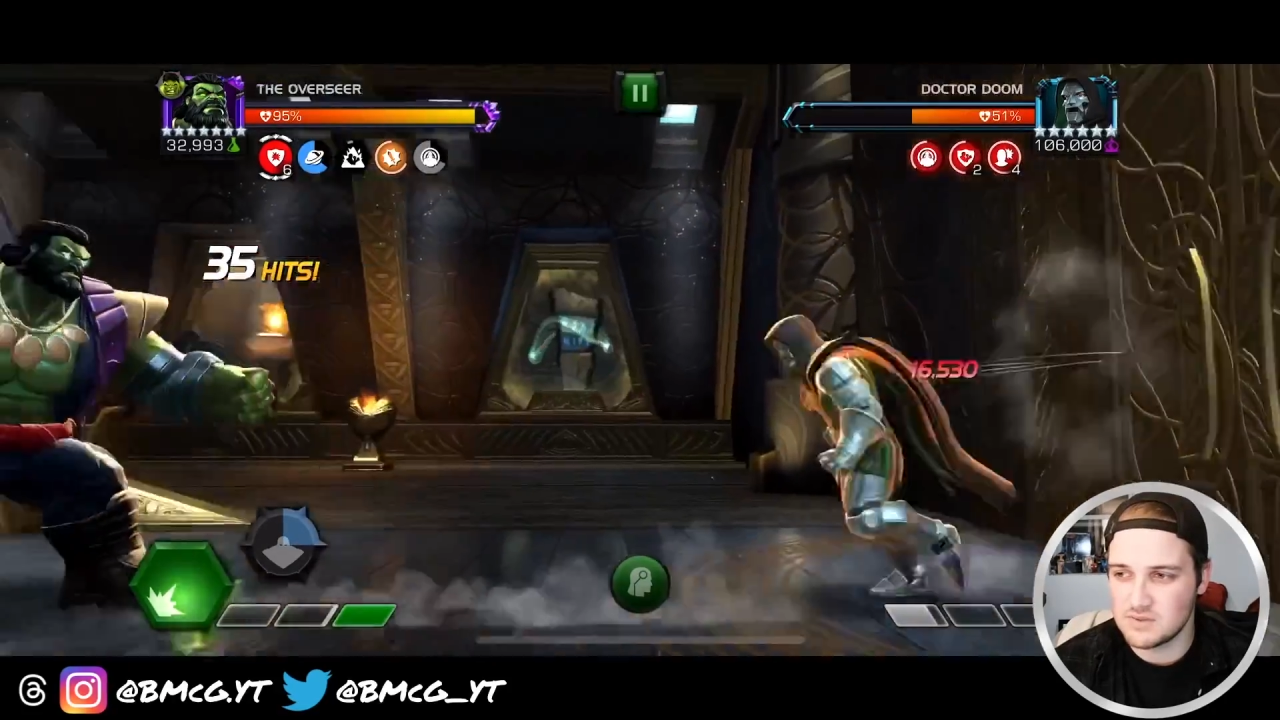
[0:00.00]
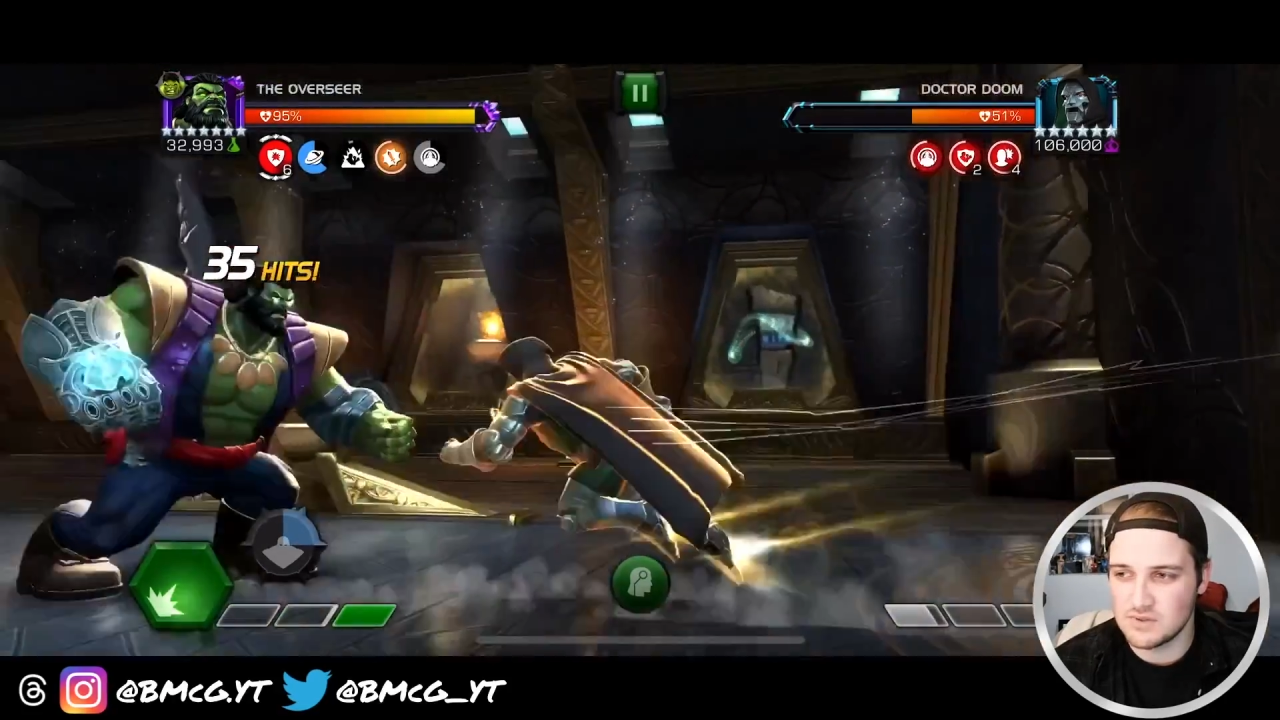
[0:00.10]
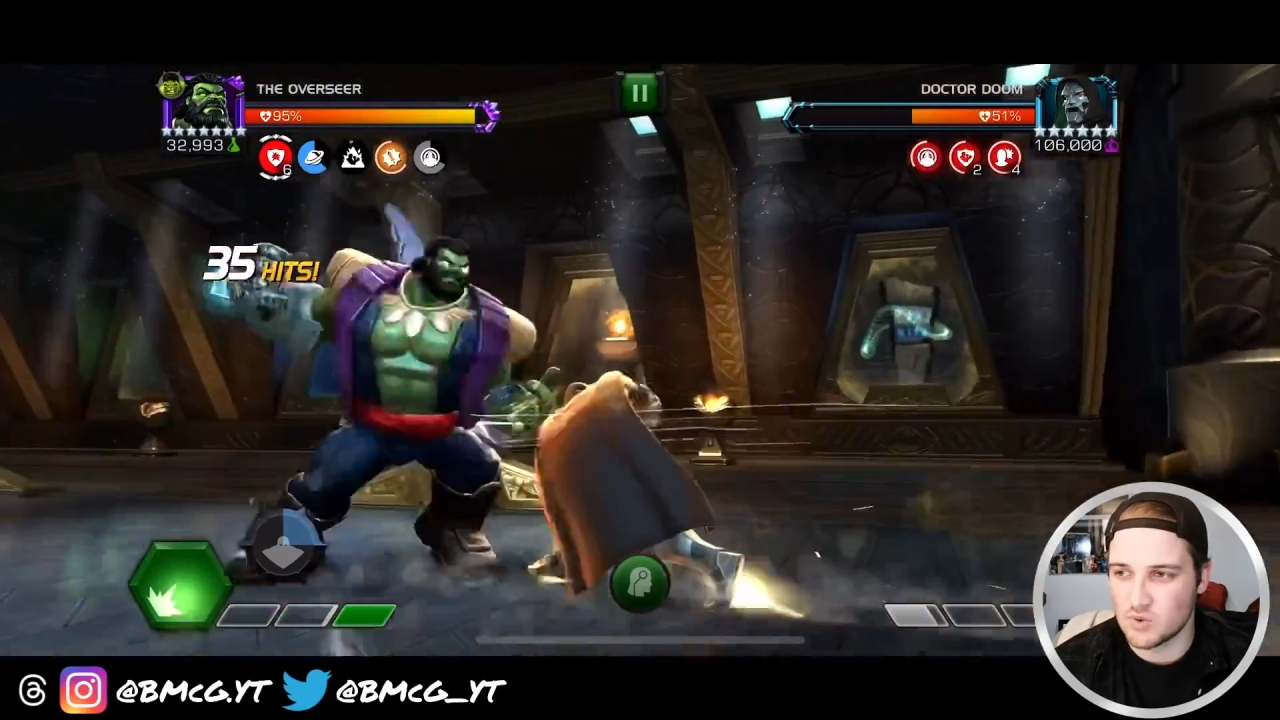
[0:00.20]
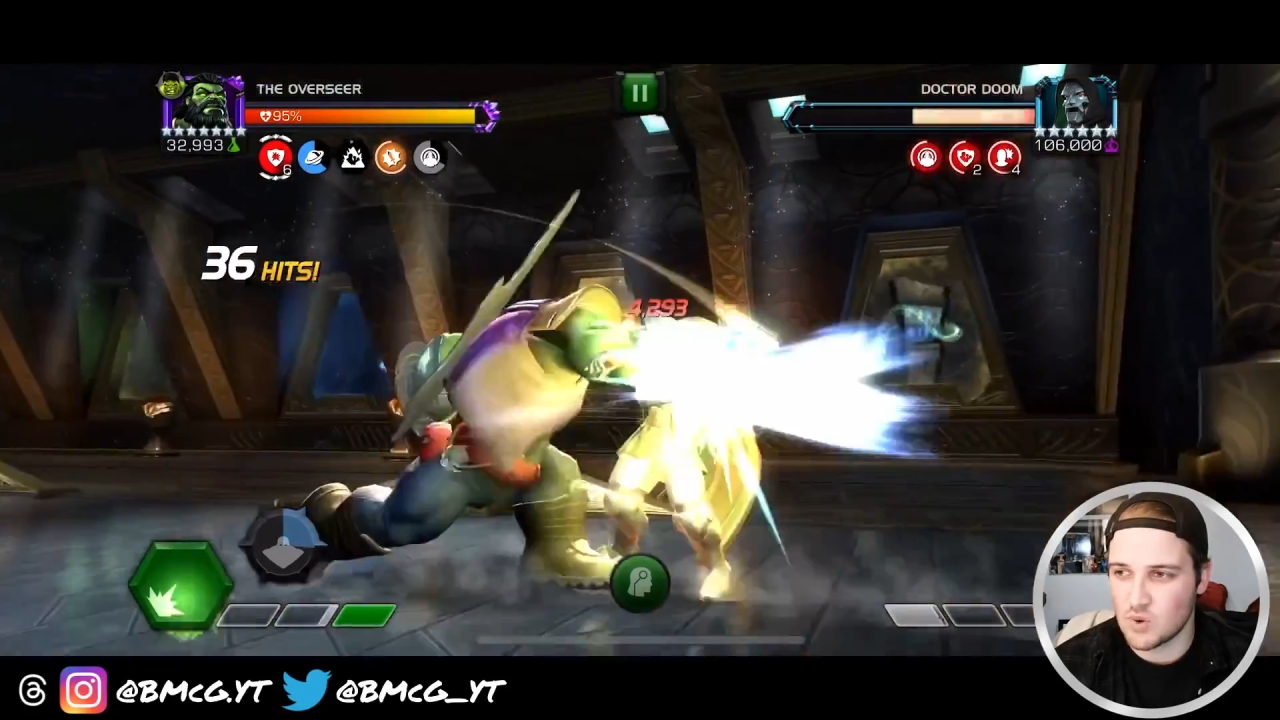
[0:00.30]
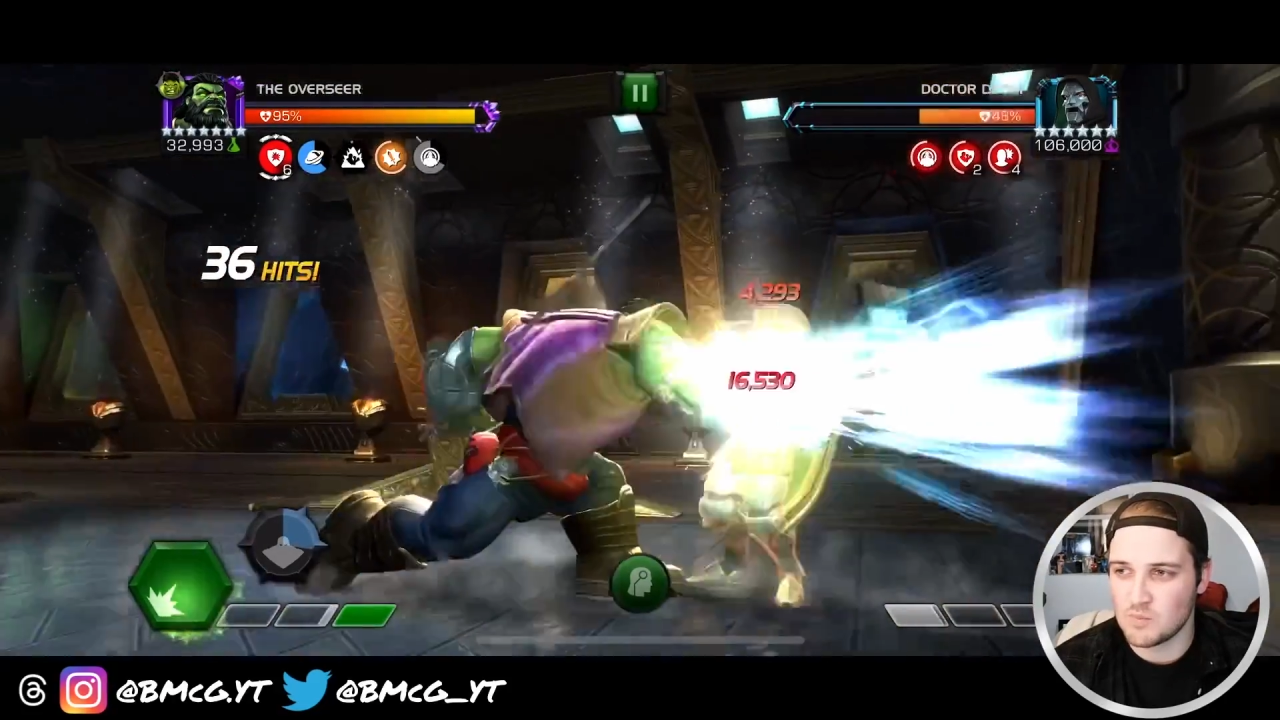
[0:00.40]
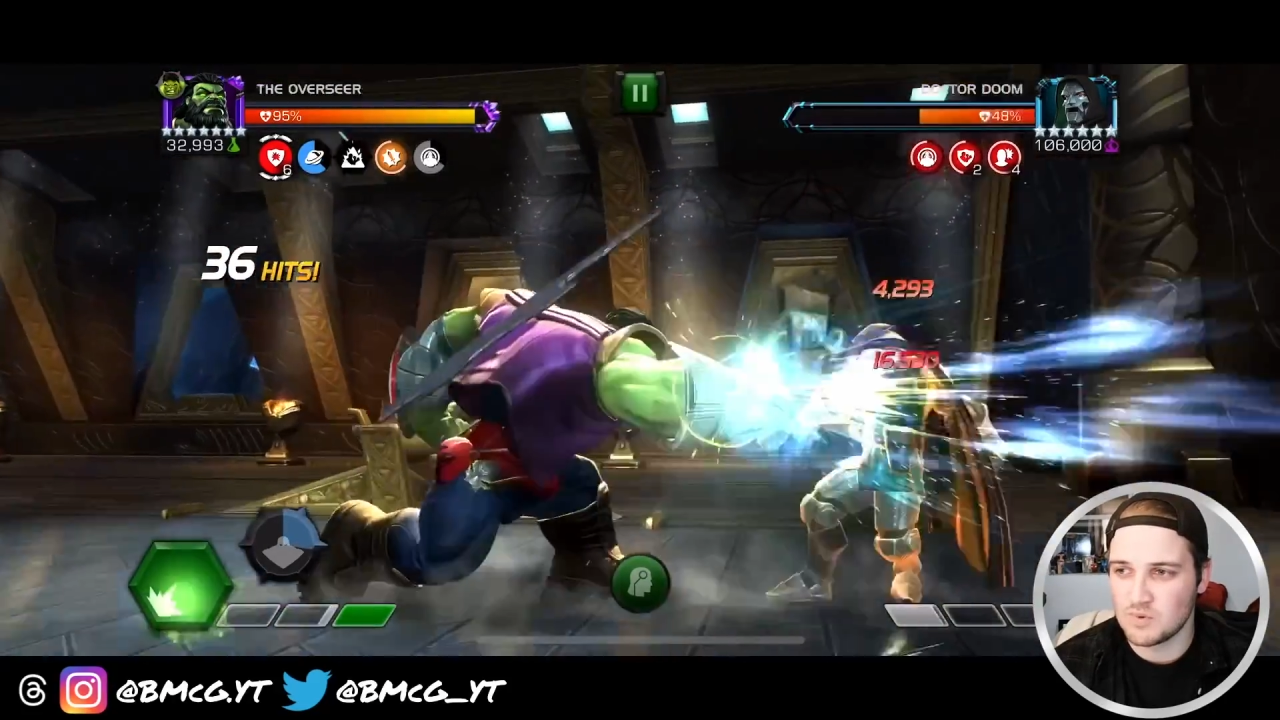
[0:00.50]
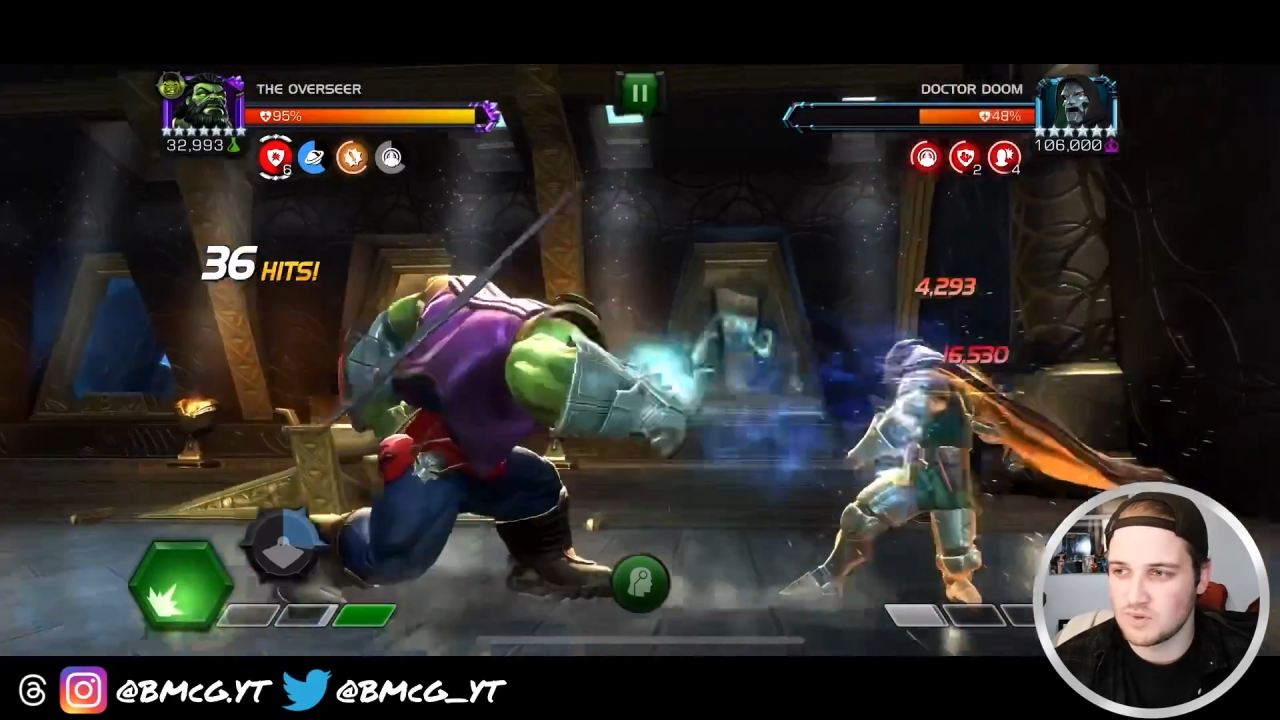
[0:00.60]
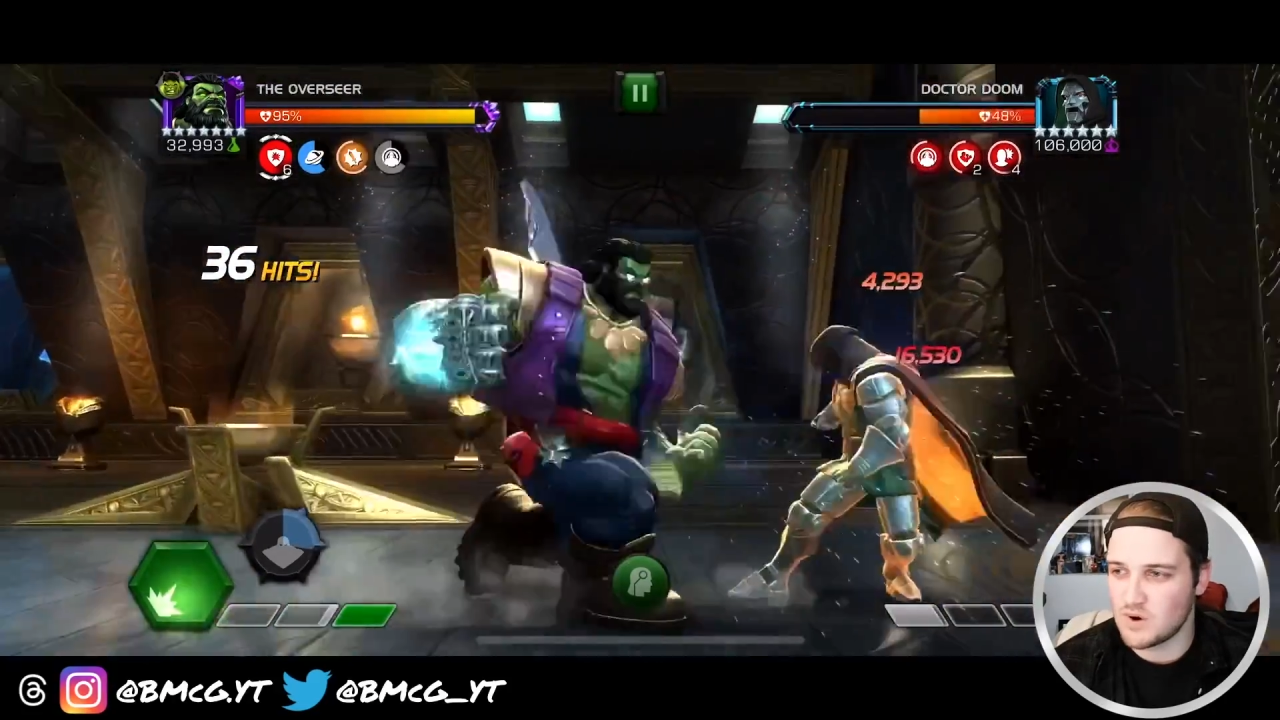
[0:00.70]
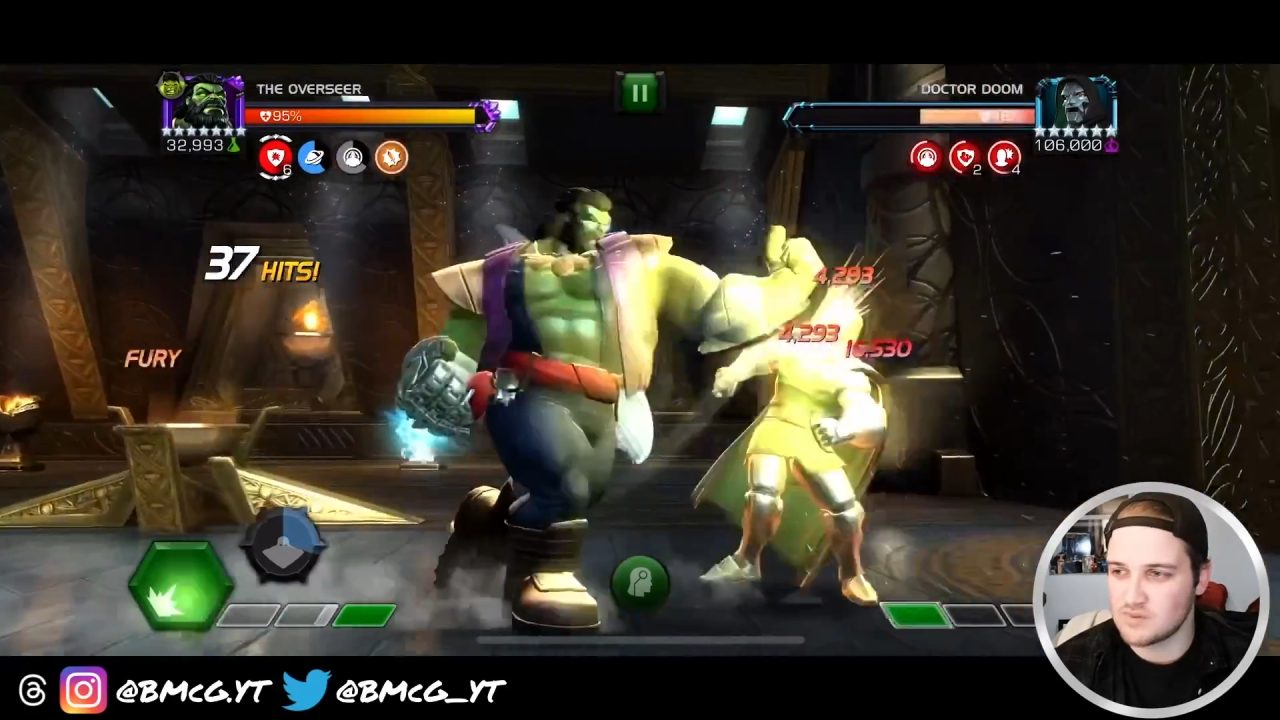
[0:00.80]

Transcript: do the normal